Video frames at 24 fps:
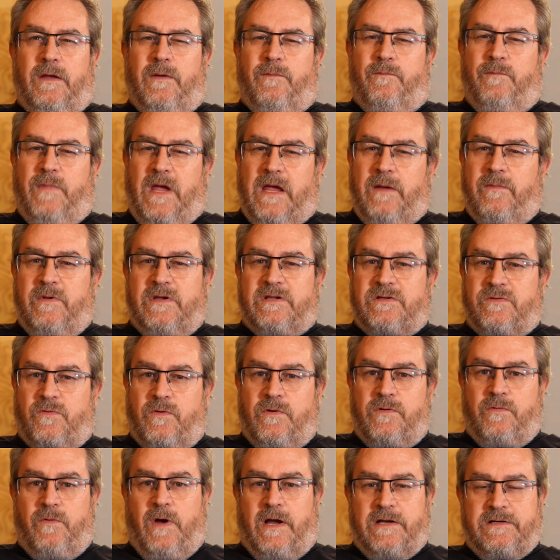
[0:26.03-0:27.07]
maybe it's
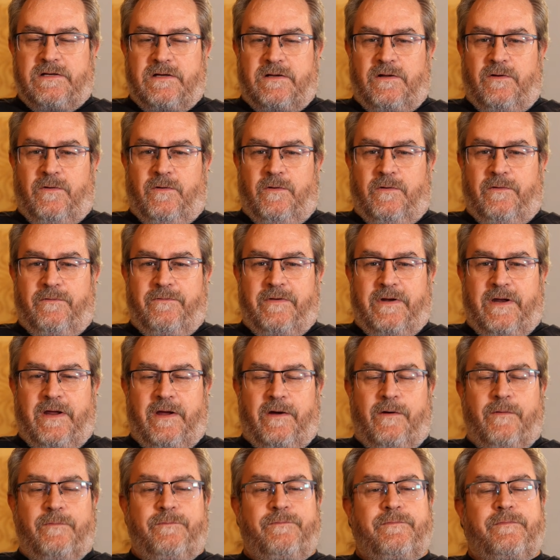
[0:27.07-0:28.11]
worth watching the whole
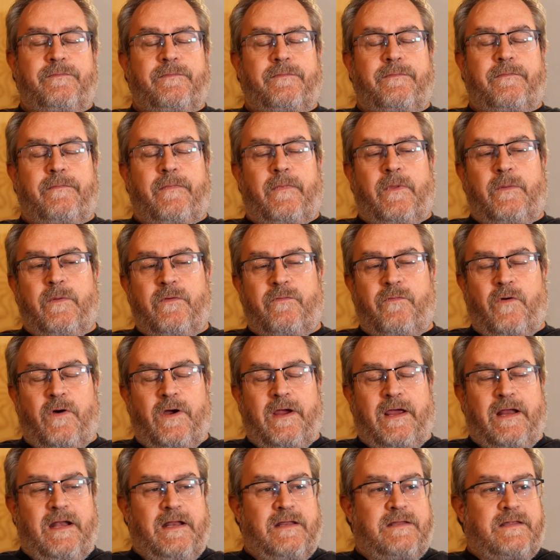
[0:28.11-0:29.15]
video. Before I
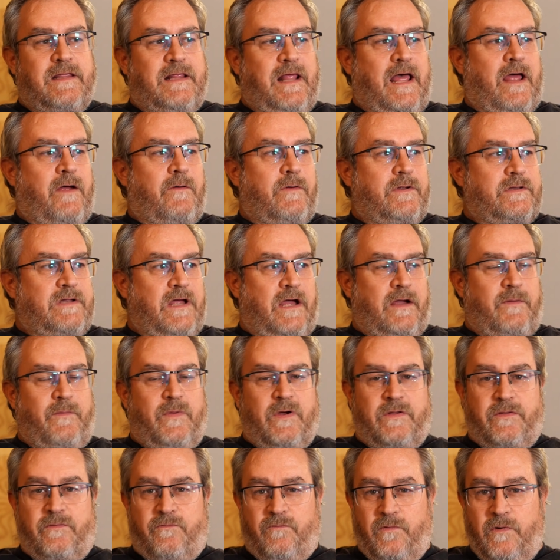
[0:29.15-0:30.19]
get into that, I want to talk
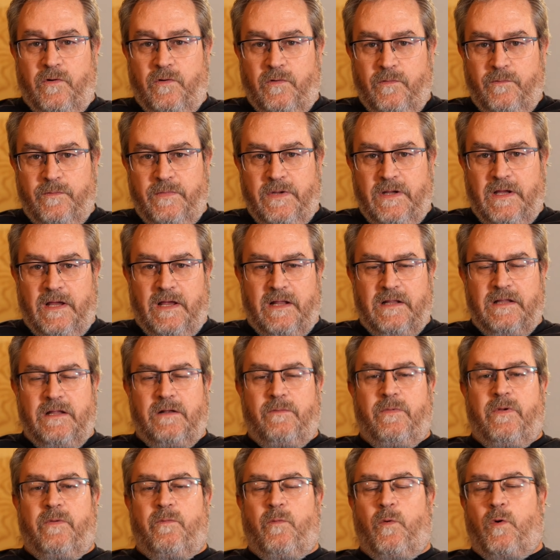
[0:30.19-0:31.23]
about the room a little
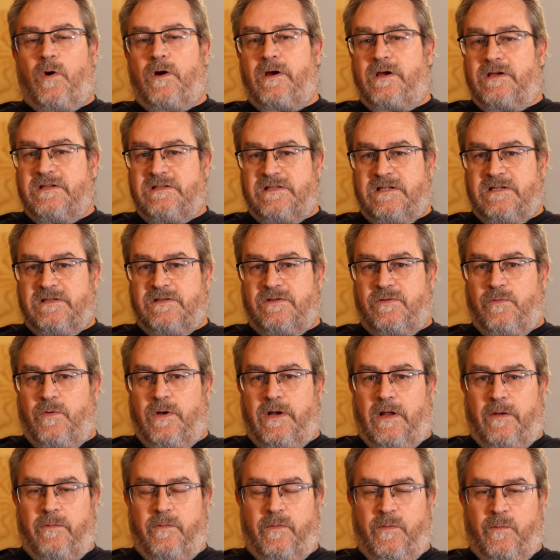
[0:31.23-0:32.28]
bit more because this is the
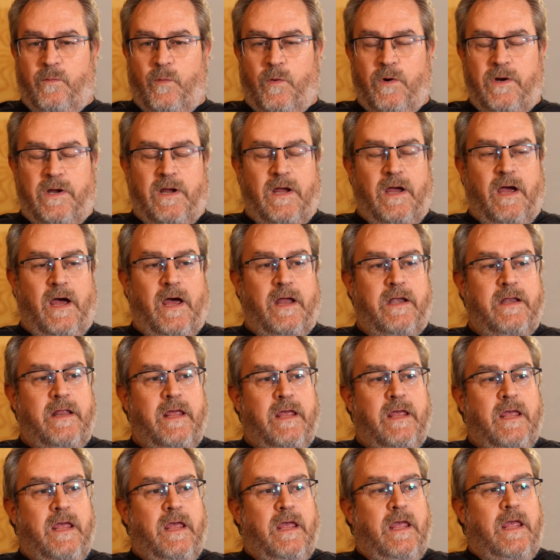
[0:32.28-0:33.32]
one I've been working on
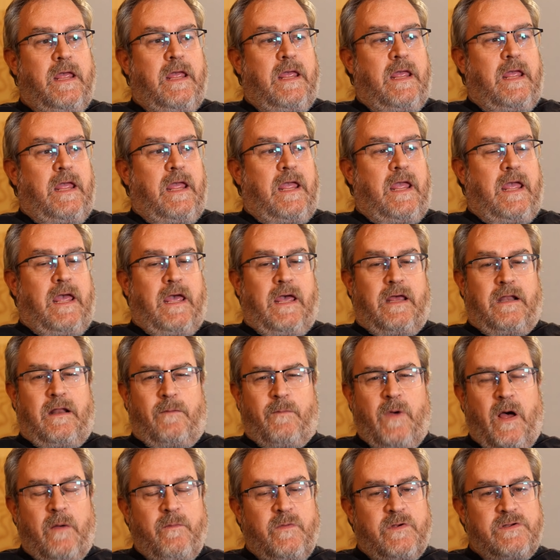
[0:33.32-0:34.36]
and I'm
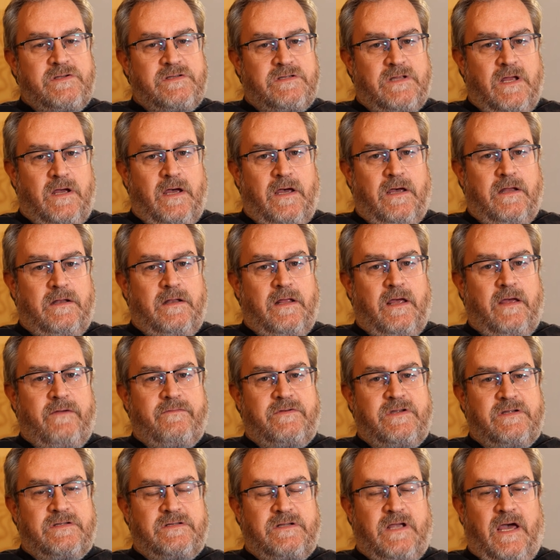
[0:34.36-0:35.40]
almost done. I've
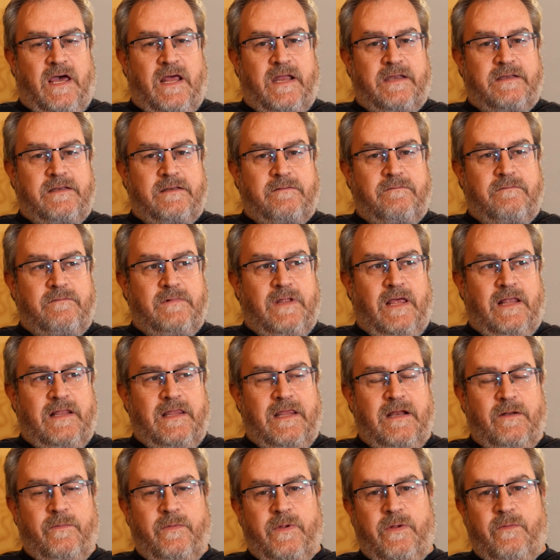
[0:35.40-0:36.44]
just got a
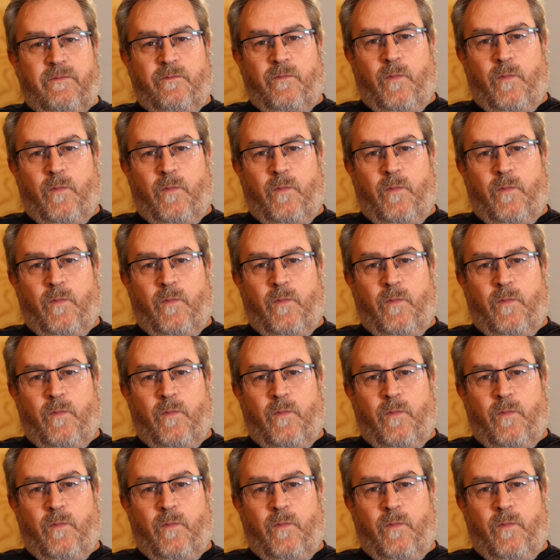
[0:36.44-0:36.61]
little bit